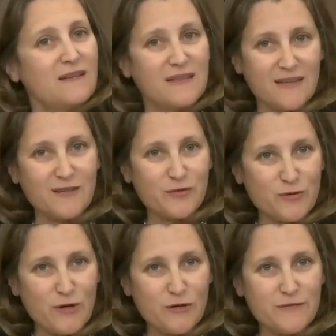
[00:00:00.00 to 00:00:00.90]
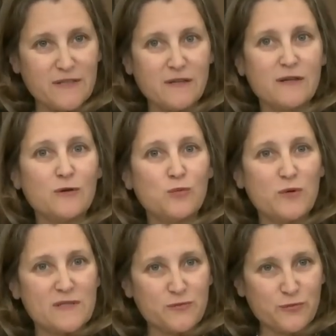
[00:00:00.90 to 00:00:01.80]
Getting through COVID
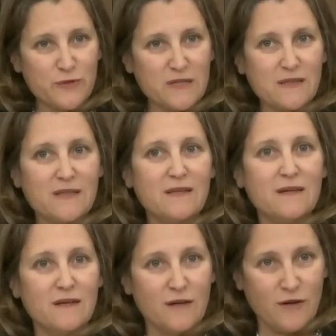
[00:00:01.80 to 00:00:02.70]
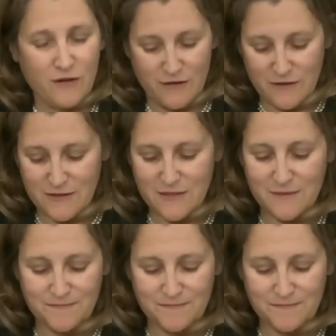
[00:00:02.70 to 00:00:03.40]
was really hard.